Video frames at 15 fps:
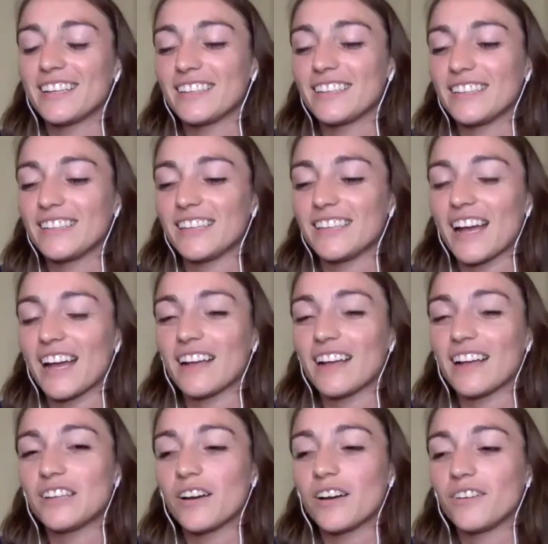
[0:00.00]
yeah,
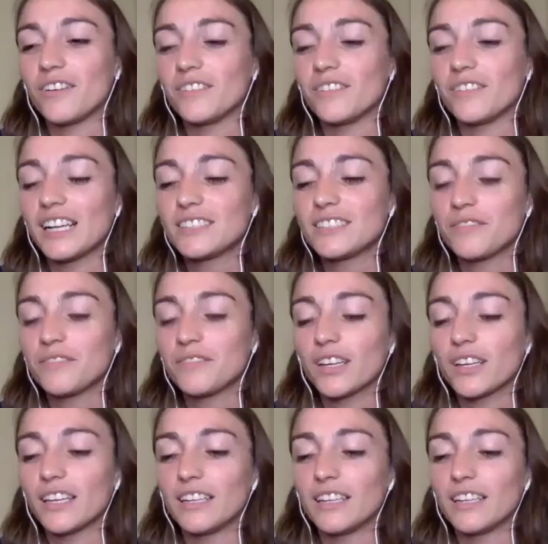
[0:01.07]
no, that's a
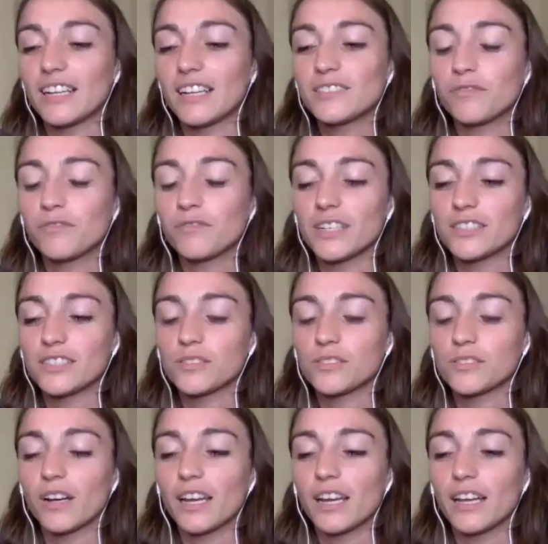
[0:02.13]
fucking that's a funny
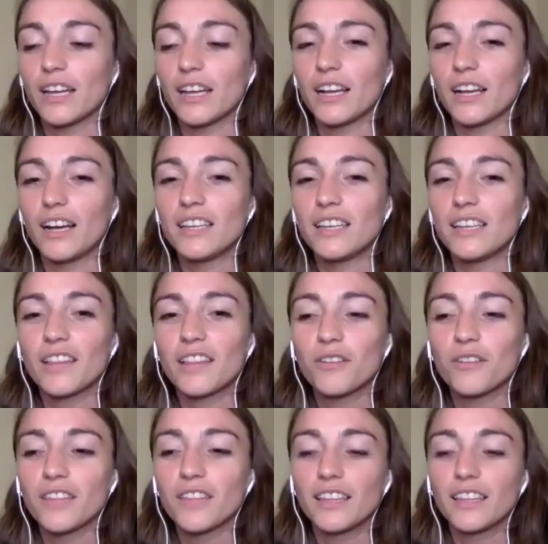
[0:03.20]
story. Another
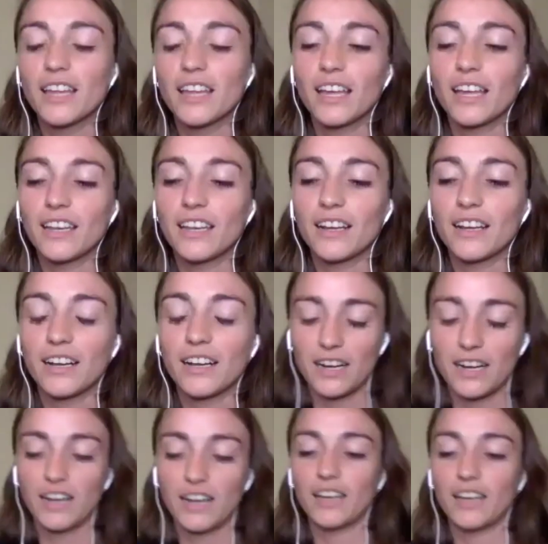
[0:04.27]
thing that
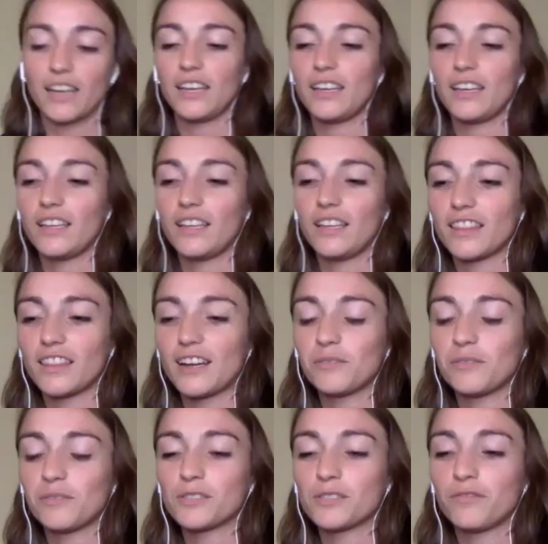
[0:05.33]
I thought
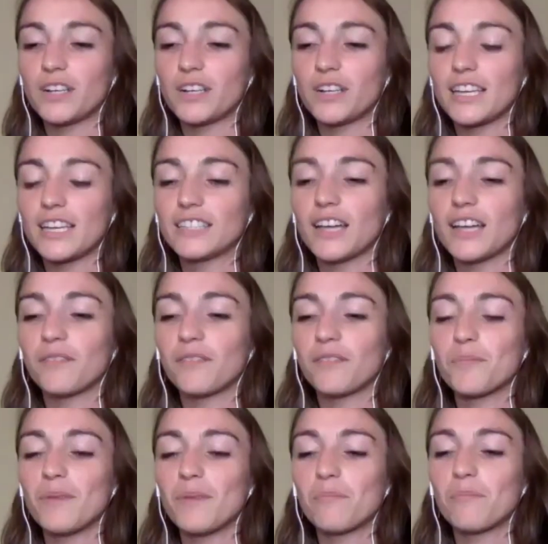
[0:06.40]
was funny is I
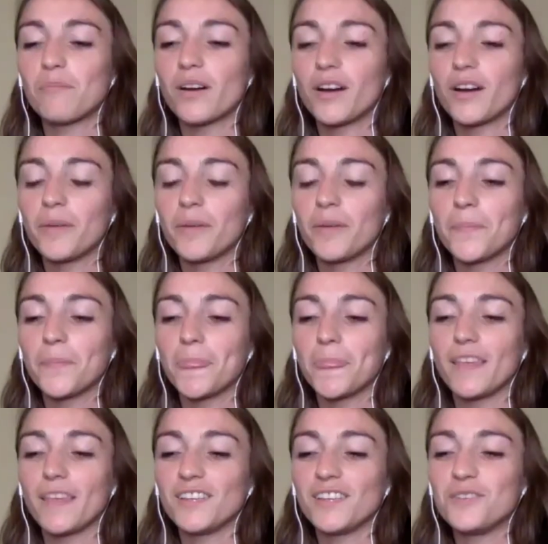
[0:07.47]
remember
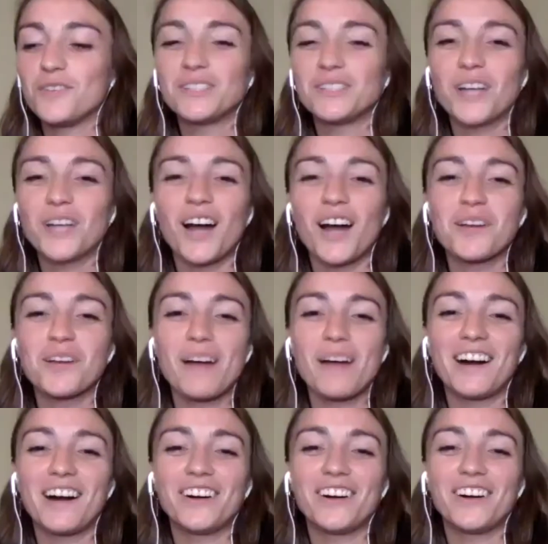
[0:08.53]
you would talk
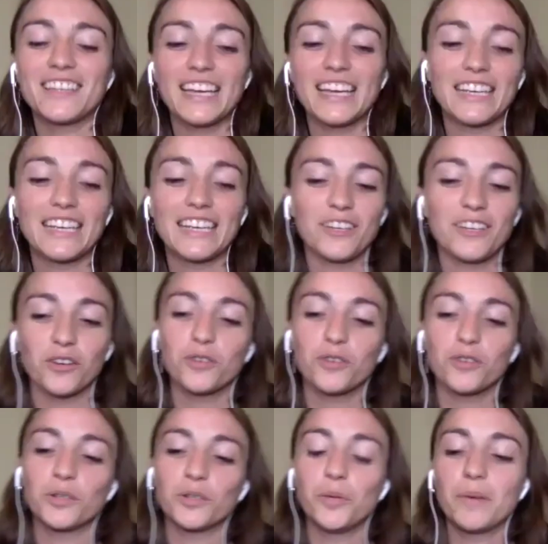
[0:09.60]
about like your
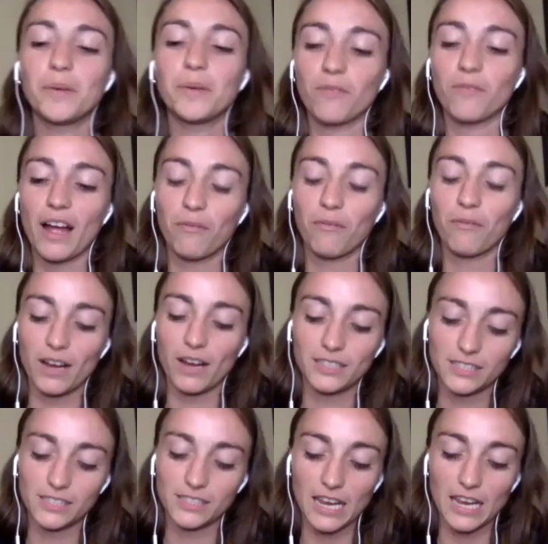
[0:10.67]
group in at Wright
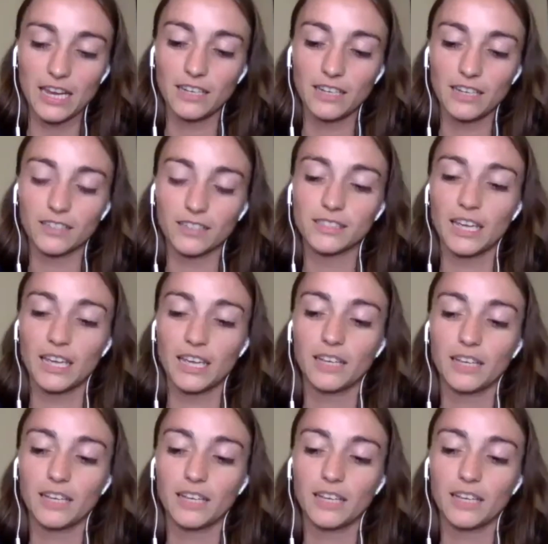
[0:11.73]
State because like